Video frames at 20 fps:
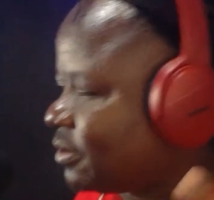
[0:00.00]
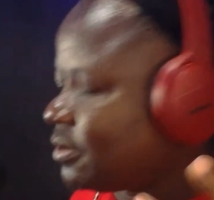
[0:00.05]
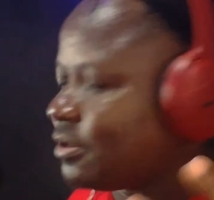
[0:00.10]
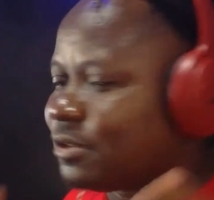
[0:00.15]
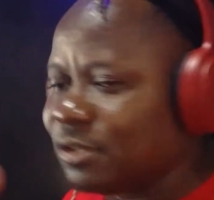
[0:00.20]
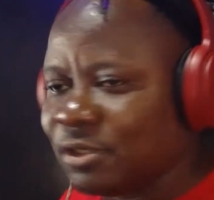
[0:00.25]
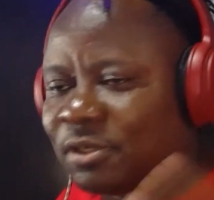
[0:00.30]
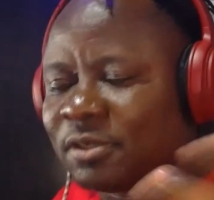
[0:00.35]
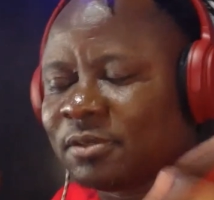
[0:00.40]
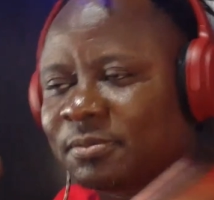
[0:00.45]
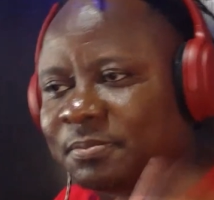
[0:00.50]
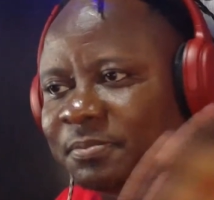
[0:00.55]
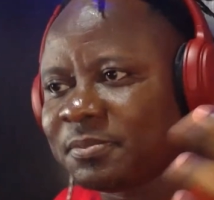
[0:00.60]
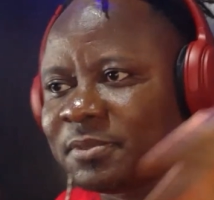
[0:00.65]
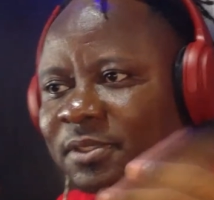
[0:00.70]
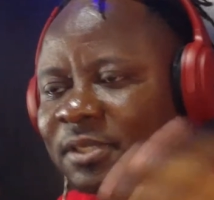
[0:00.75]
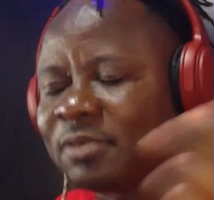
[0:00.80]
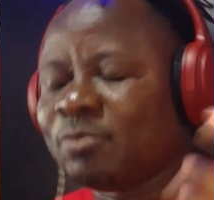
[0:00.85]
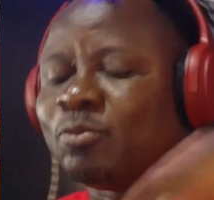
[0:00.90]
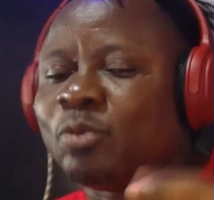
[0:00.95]
you know,
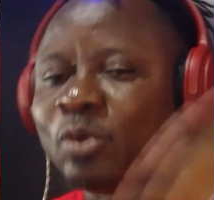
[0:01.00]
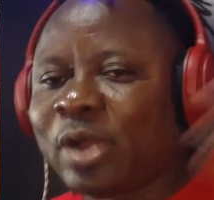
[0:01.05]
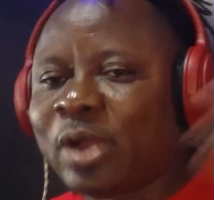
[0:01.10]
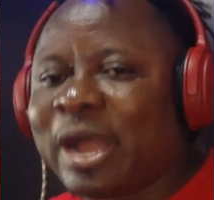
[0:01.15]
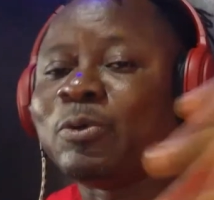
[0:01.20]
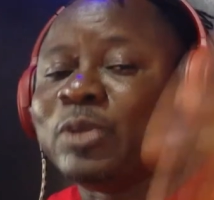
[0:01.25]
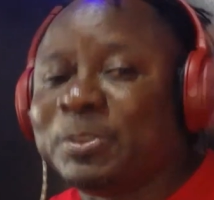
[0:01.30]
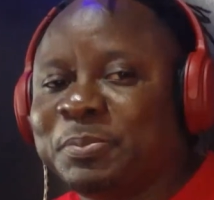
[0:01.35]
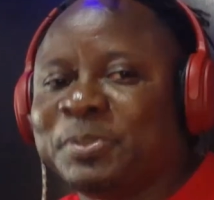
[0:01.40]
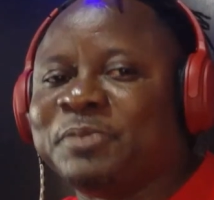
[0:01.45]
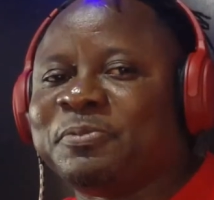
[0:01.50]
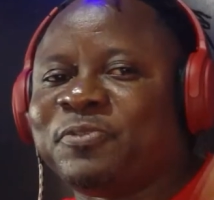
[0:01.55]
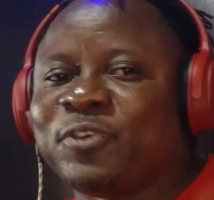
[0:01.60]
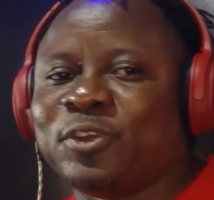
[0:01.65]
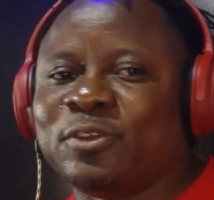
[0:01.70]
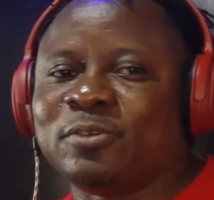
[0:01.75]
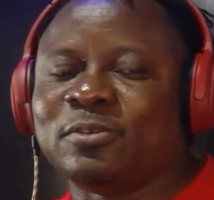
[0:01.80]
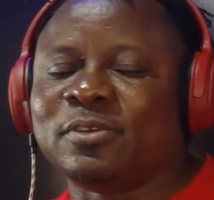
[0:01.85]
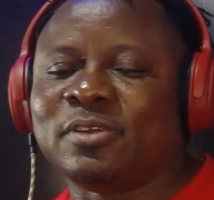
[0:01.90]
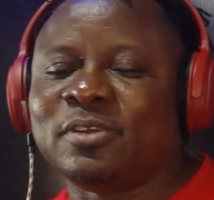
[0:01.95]
well, how would it be for you?